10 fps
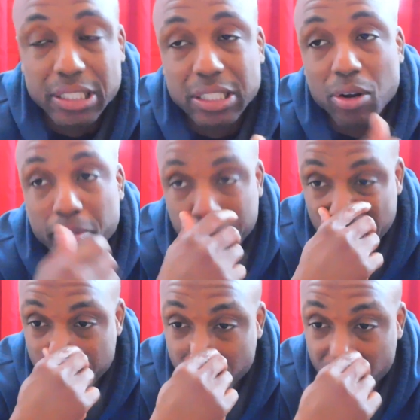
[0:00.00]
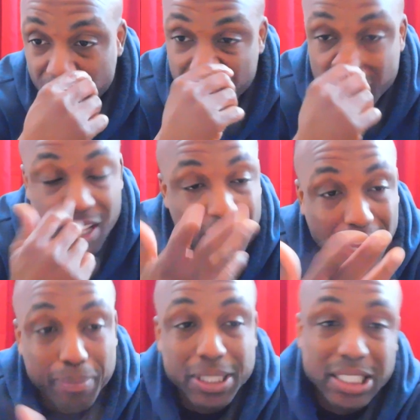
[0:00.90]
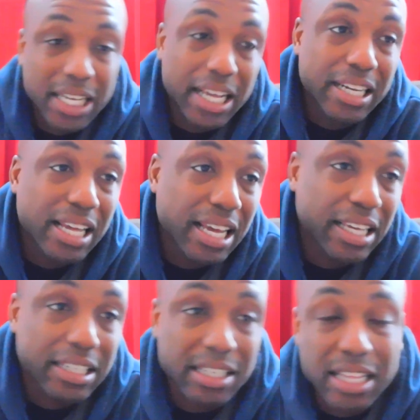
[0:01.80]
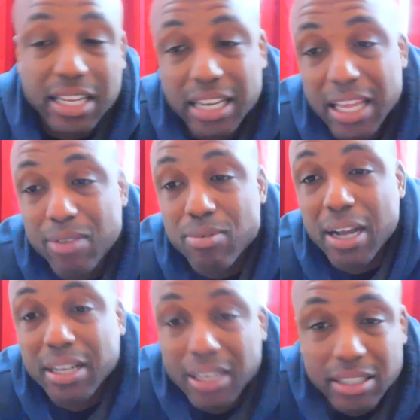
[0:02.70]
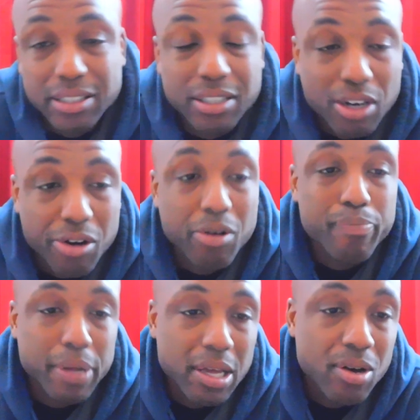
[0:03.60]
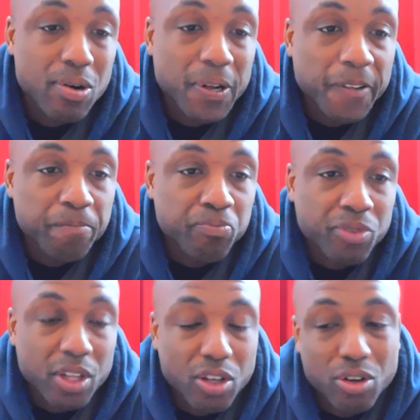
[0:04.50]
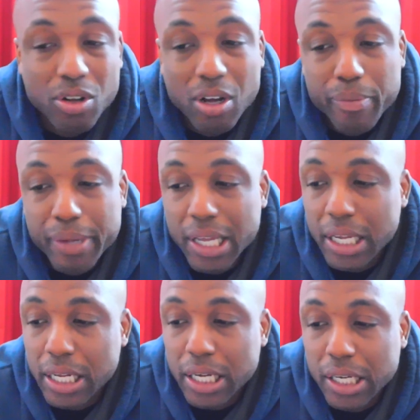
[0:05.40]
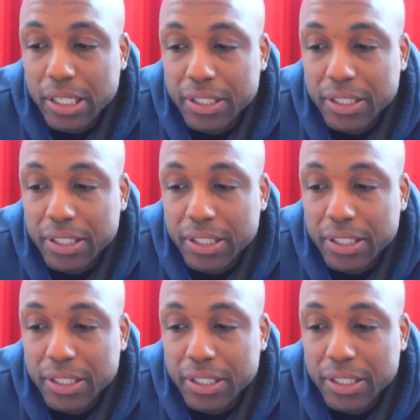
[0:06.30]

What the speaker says: It's certain people, I'm going to say their name because they need recognition. Colonel Beal, you know what I mean?